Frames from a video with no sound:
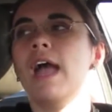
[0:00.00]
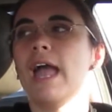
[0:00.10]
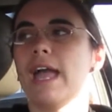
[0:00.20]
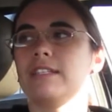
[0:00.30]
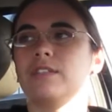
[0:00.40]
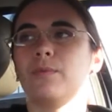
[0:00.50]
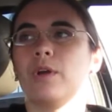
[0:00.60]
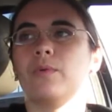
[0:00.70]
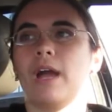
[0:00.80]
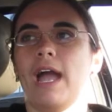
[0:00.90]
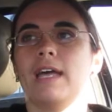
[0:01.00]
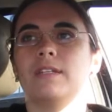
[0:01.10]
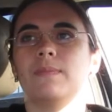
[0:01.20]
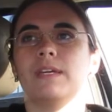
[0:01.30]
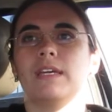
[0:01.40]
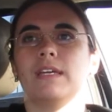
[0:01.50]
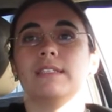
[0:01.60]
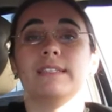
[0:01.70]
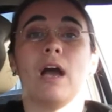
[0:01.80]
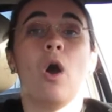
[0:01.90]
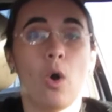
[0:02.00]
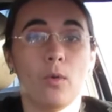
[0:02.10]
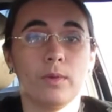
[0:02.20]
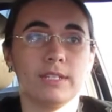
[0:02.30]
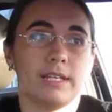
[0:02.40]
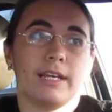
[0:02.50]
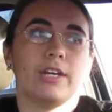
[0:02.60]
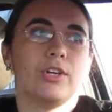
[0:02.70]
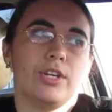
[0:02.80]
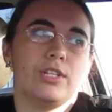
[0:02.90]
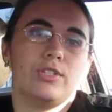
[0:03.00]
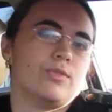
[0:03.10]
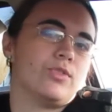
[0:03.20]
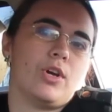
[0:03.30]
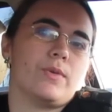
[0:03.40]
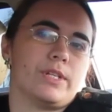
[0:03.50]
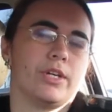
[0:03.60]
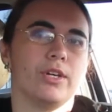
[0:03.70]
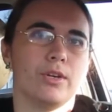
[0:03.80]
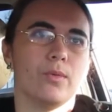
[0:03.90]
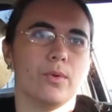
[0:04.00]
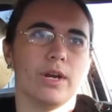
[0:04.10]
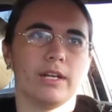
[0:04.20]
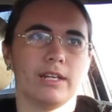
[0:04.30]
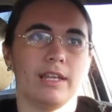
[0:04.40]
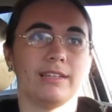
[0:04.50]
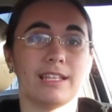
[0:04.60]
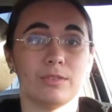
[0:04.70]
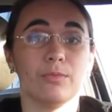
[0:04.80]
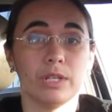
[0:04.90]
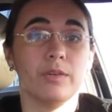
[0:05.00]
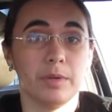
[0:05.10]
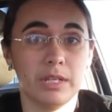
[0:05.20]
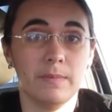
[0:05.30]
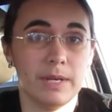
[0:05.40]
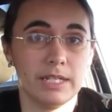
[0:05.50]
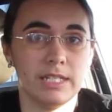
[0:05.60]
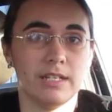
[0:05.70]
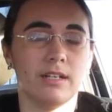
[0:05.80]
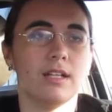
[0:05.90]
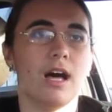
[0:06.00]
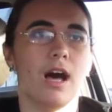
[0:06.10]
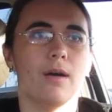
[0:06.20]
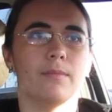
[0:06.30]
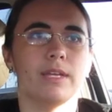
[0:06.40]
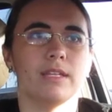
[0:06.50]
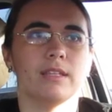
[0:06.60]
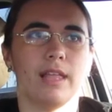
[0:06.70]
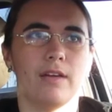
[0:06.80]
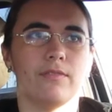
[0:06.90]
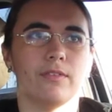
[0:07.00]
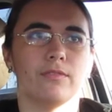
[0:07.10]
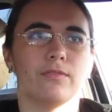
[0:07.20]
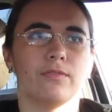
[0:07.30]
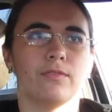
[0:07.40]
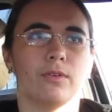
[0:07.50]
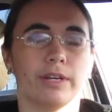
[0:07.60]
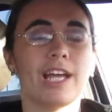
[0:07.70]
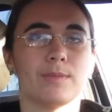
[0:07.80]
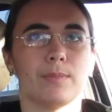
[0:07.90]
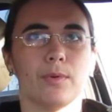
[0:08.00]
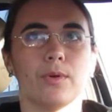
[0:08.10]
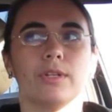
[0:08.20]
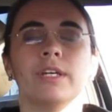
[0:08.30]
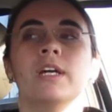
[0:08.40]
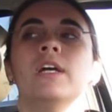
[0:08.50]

And to the point where I had to be sent home because like I couldn't do shows, I couldn't work. And like that's a really, really big deal um, in the life of, or cast member world.